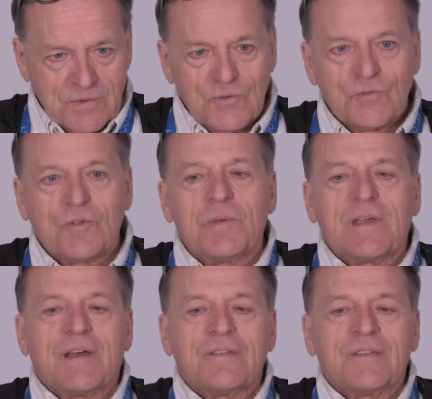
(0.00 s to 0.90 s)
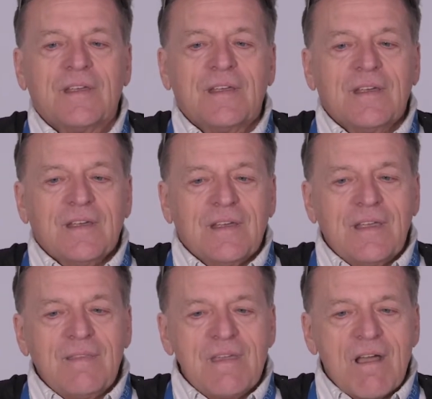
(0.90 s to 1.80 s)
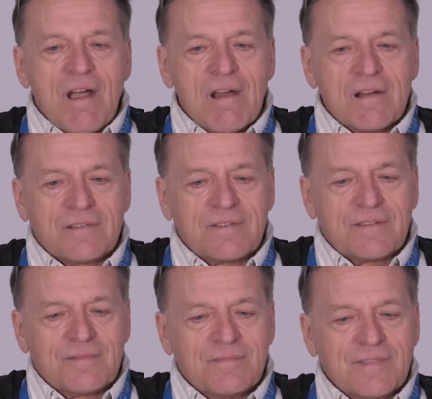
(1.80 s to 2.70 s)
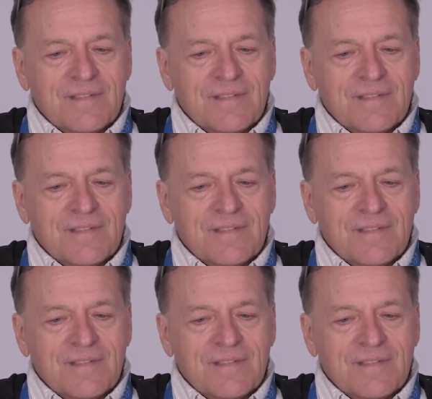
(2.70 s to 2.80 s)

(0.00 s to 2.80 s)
useful because in the arts,